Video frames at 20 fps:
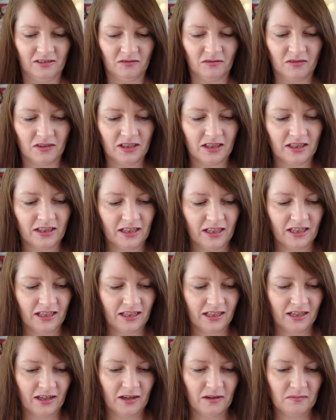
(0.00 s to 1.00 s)
with
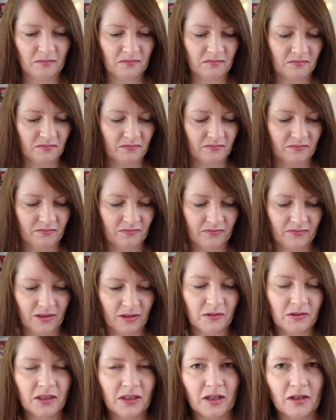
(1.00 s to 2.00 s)
the,
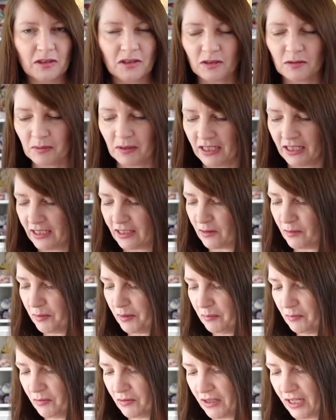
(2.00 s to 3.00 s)
just be a little
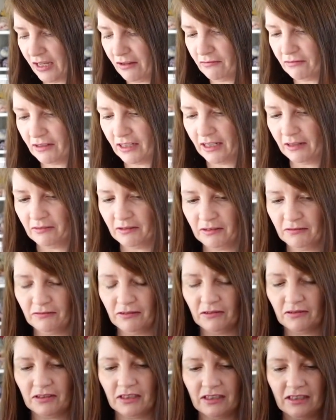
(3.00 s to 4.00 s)
bit more careful how I
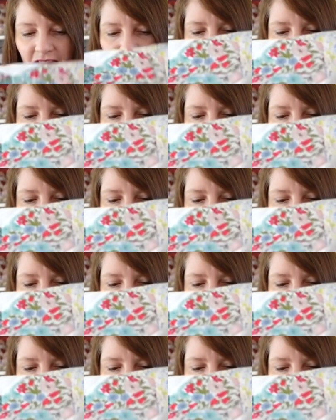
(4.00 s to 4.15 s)
folded